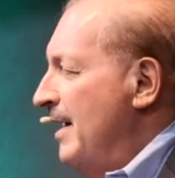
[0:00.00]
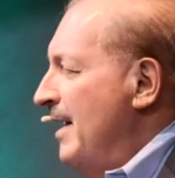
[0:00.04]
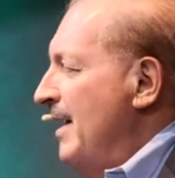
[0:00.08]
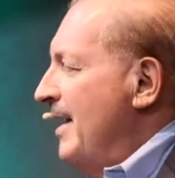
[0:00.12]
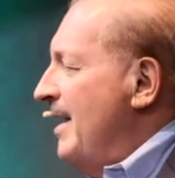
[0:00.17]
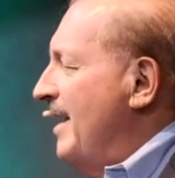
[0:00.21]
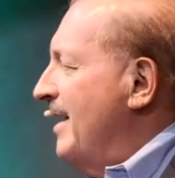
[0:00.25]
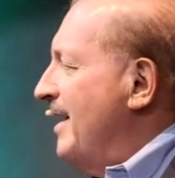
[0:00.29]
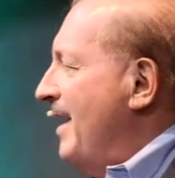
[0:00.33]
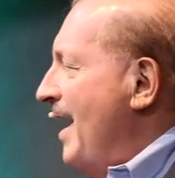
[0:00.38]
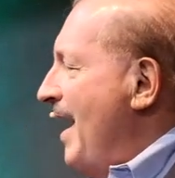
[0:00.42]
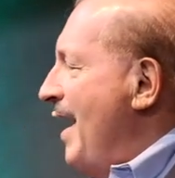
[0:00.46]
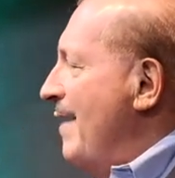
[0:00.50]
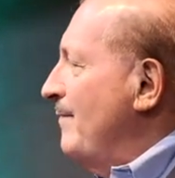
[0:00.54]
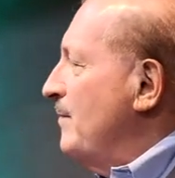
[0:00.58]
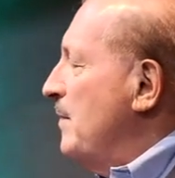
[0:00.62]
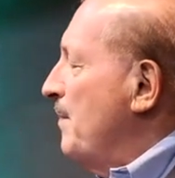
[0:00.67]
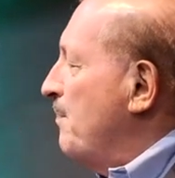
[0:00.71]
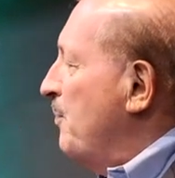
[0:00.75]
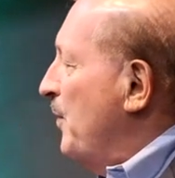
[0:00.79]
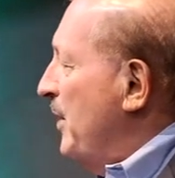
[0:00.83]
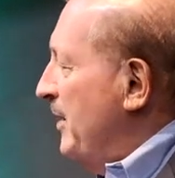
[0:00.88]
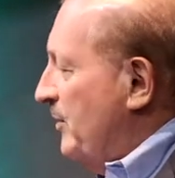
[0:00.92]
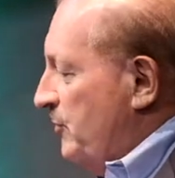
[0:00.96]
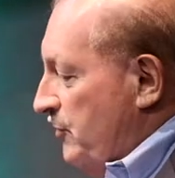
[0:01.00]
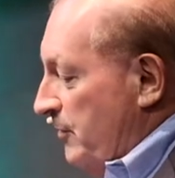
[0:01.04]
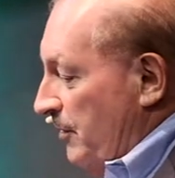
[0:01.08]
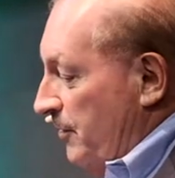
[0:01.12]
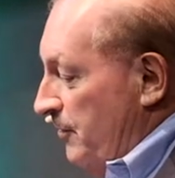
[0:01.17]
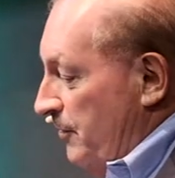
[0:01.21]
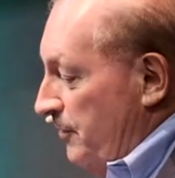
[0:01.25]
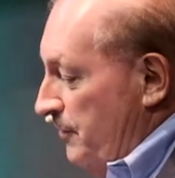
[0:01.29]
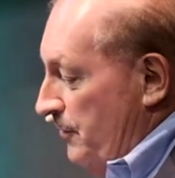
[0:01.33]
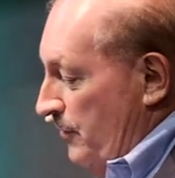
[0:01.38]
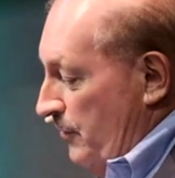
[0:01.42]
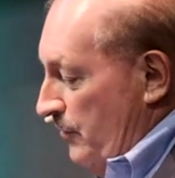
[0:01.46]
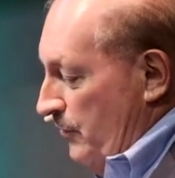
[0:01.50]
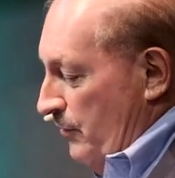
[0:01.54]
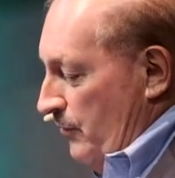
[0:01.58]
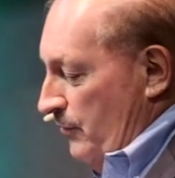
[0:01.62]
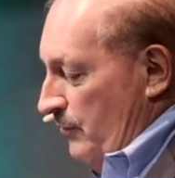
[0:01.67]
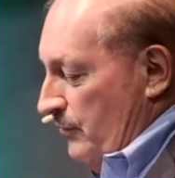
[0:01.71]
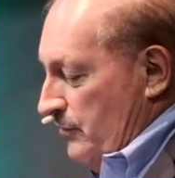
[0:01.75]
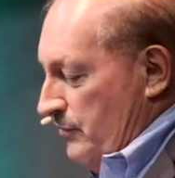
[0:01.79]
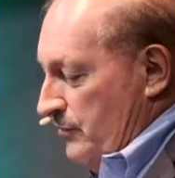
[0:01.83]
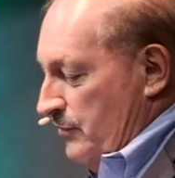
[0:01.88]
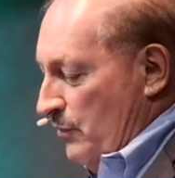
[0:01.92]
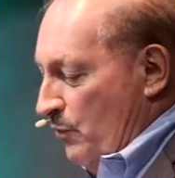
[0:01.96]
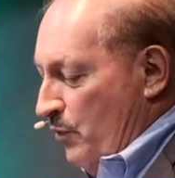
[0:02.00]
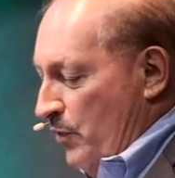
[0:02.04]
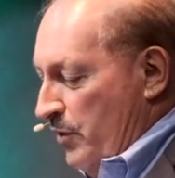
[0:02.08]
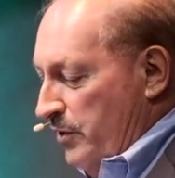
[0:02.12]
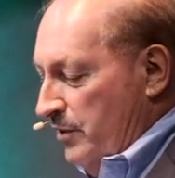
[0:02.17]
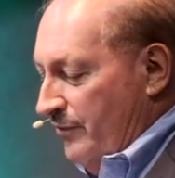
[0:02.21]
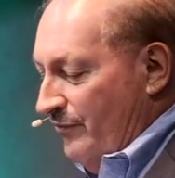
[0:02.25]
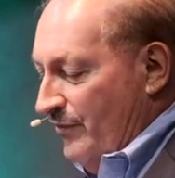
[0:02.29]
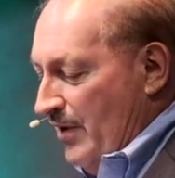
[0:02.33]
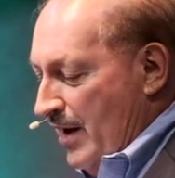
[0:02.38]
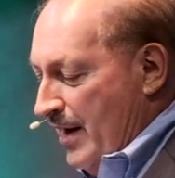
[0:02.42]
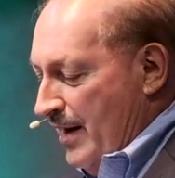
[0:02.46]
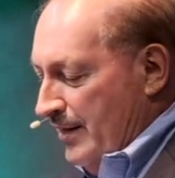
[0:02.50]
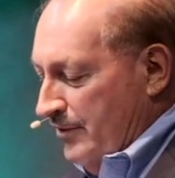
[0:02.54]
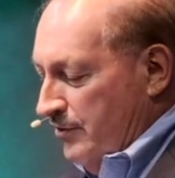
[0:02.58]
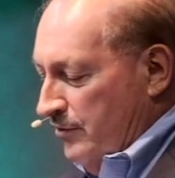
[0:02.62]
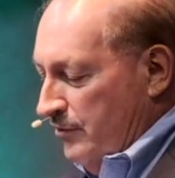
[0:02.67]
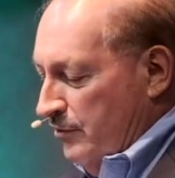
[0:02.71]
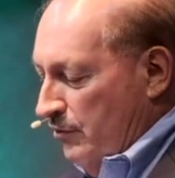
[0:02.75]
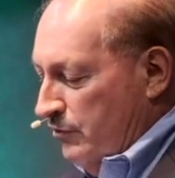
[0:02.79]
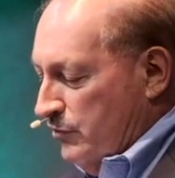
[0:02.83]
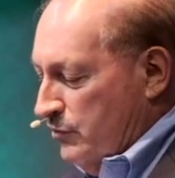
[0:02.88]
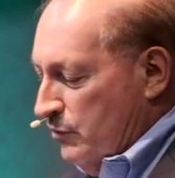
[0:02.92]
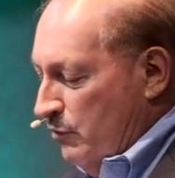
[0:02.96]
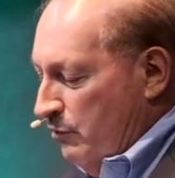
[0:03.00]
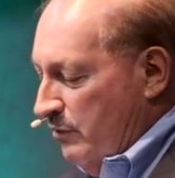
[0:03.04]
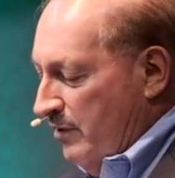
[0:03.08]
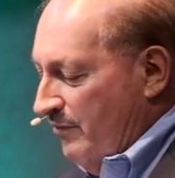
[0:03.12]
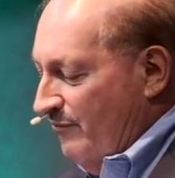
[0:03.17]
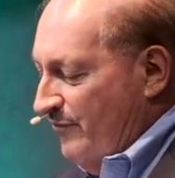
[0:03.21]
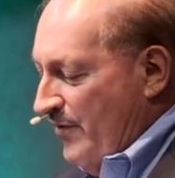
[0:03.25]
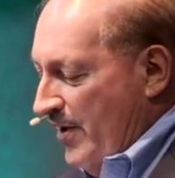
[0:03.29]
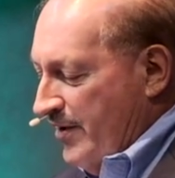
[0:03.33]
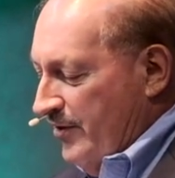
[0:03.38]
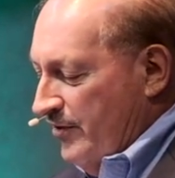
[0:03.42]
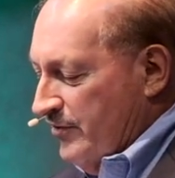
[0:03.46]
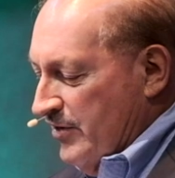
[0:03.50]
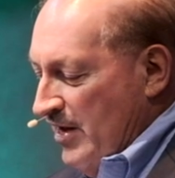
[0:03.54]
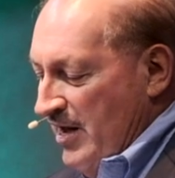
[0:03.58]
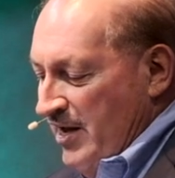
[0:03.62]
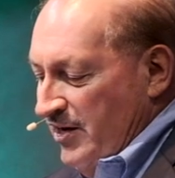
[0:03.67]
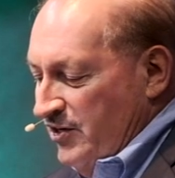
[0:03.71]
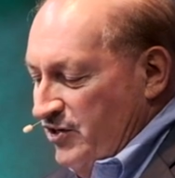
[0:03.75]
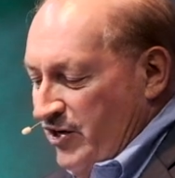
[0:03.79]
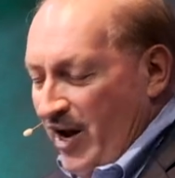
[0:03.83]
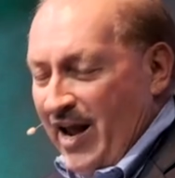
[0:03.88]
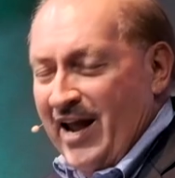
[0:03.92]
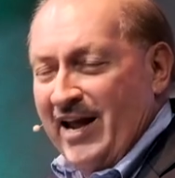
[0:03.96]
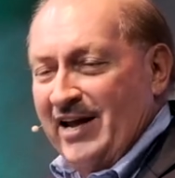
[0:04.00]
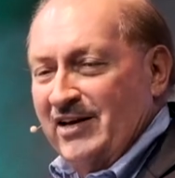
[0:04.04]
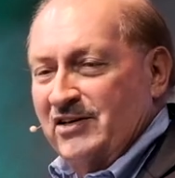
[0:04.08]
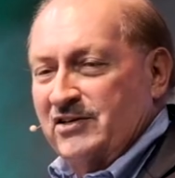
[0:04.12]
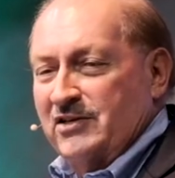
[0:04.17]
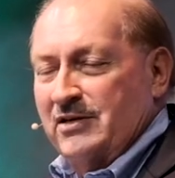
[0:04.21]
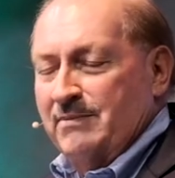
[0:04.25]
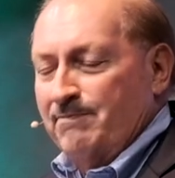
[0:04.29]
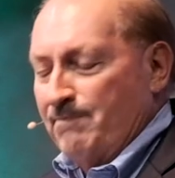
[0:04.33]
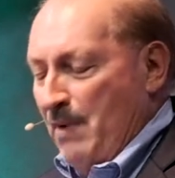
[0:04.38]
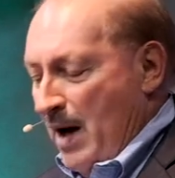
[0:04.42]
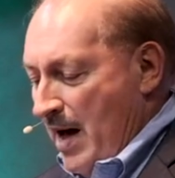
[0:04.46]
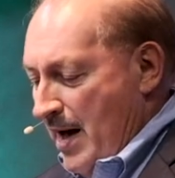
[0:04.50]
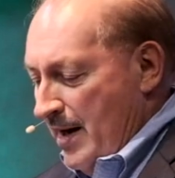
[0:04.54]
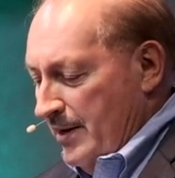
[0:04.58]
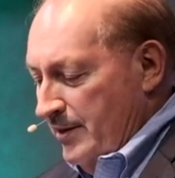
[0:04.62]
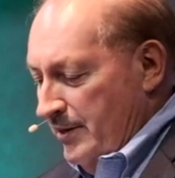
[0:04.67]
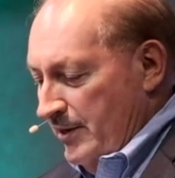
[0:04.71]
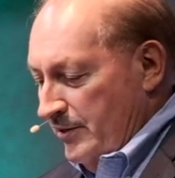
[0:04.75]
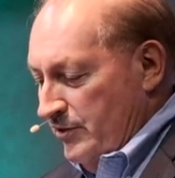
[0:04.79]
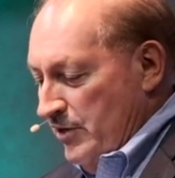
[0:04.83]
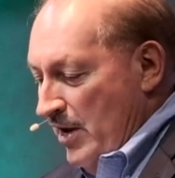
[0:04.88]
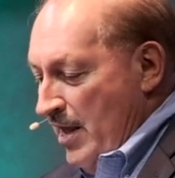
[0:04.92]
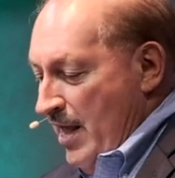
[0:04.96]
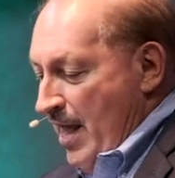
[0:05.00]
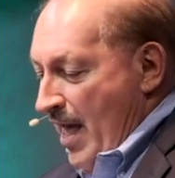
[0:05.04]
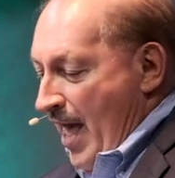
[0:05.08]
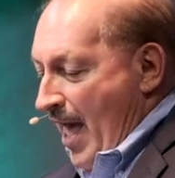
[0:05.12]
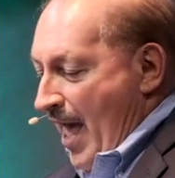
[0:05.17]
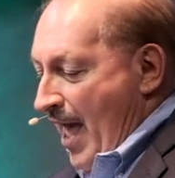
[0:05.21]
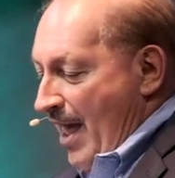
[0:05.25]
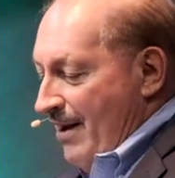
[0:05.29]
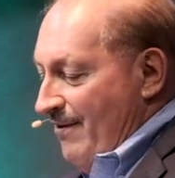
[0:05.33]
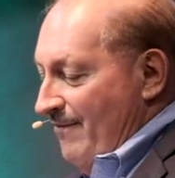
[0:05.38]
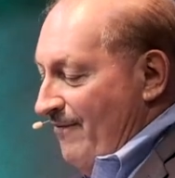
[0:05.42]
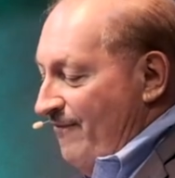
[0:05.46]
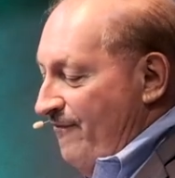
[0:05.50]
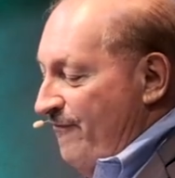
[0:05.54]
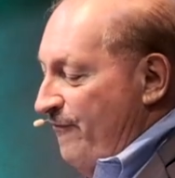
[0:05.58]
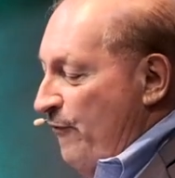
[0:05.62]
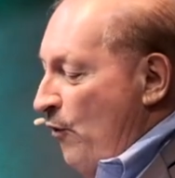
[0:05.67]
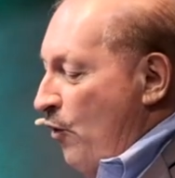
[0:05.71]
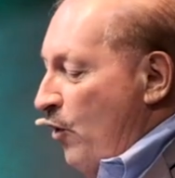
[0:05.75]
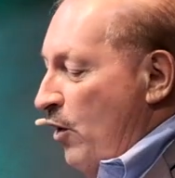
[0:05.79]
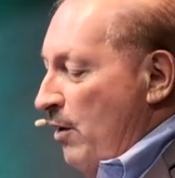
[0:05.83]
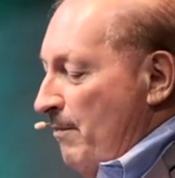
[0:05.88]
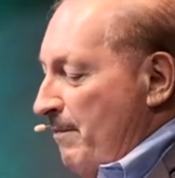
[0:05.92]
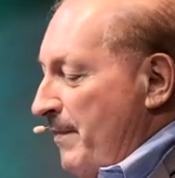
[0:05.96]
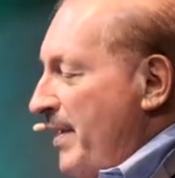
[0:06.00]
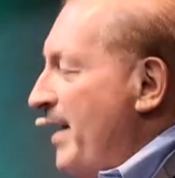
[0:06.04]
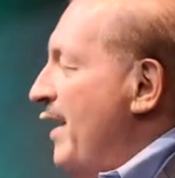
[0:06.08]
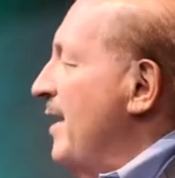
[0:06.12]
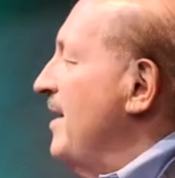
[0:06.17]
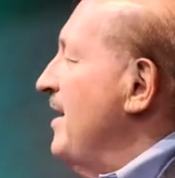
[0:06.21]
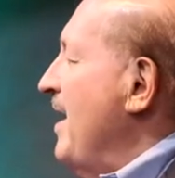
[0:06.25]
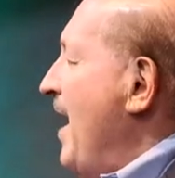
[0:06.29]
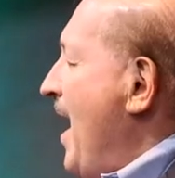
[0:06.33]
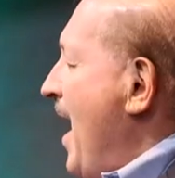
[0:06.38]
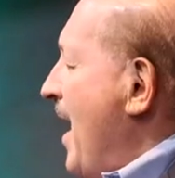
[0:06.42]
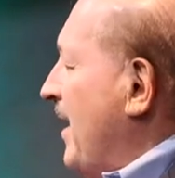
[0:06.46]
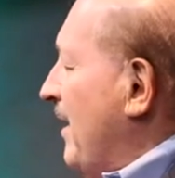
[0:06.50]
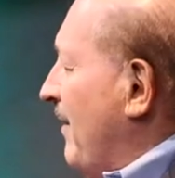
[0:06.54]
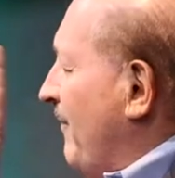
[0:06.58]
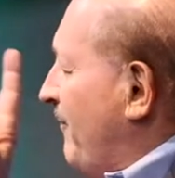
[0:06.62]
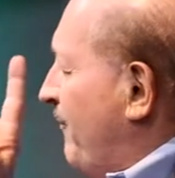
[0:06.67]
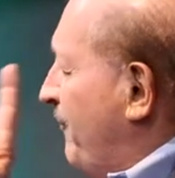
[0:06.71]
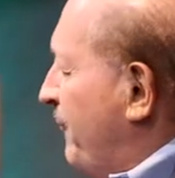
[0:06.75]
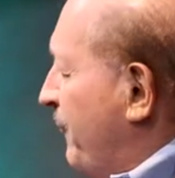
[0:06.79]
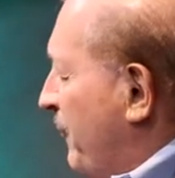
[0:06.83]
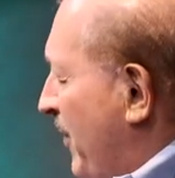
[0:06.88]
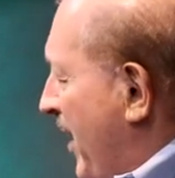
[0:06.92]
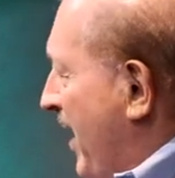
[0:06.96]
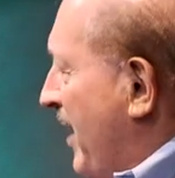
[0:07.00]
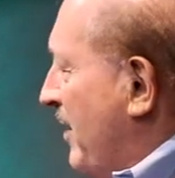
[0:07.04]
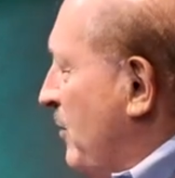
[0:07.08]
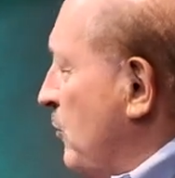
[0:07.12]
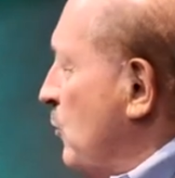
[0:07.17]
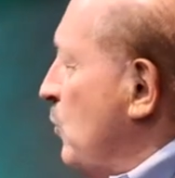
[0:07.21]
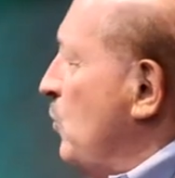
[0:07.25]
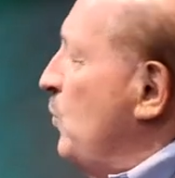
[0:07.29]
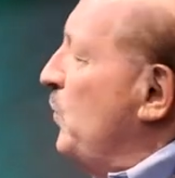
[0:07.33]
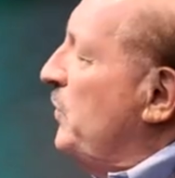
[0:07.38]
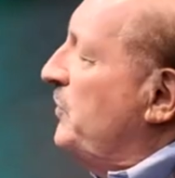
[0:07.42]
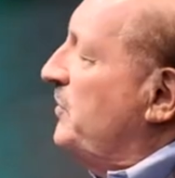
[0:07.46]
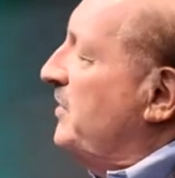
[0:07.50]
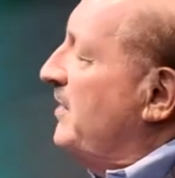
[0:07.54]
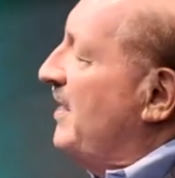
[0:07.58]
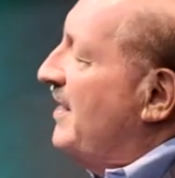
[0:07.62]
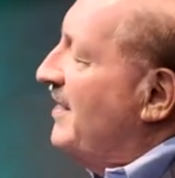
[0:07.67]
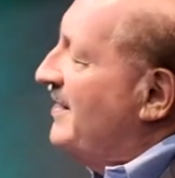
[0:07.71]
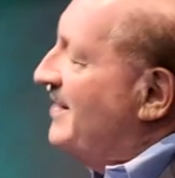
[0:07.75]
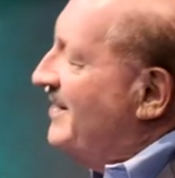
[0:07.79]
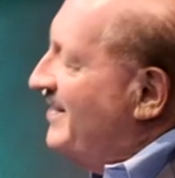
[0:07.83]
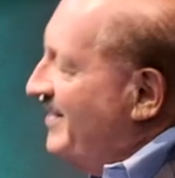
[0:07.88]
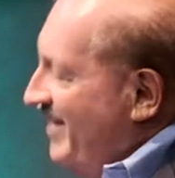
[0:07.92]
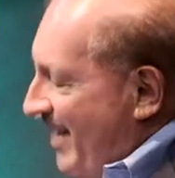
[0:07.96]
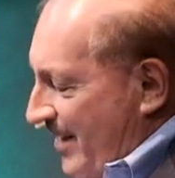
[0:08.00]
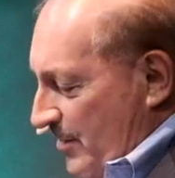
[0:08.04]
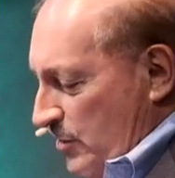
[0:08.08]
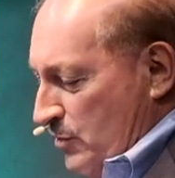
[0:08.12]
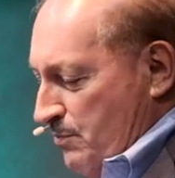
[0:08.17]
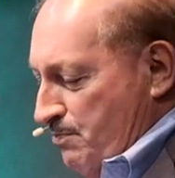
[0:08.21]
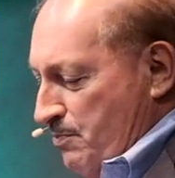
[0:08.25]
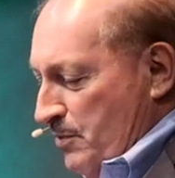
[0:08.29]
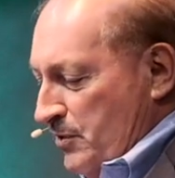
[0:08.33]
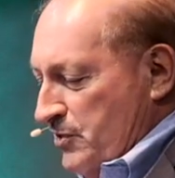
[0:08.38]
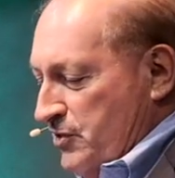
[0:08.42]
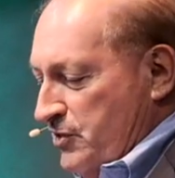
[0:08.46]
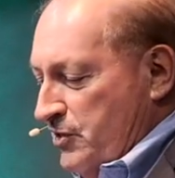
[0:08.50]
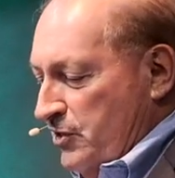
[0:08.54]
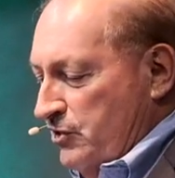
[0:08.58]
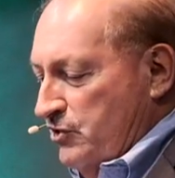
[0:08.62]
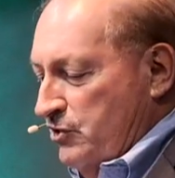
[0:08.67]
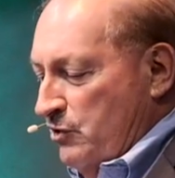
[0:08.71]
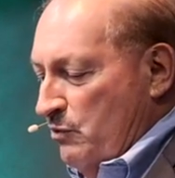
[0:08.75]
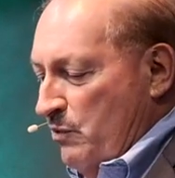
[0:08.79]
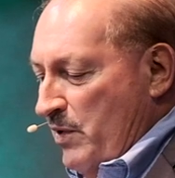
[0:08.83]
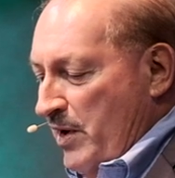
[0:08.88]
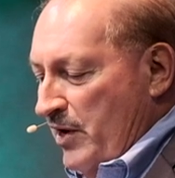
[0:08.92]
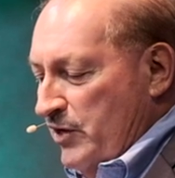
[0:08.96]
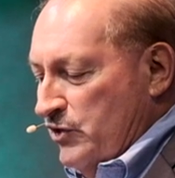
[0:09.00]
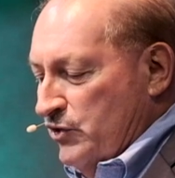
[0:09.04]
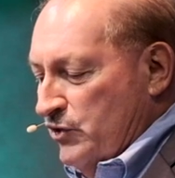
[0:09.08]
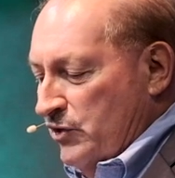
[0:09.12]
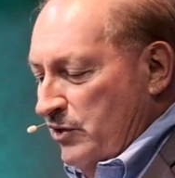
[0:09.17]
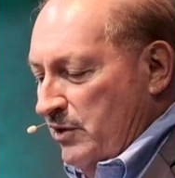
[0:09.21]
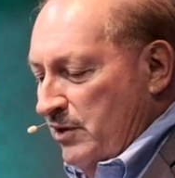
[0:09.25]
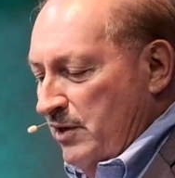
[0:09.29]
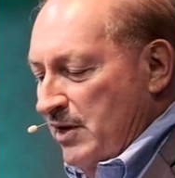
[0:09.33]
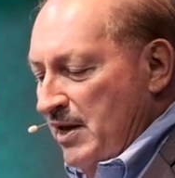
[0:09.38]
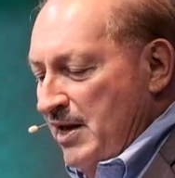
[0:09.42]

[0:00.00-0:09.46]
He came to preach the good news, the word of God to those who were in fetters, chains and bondage. And four men had a friend who was in a desperate situation.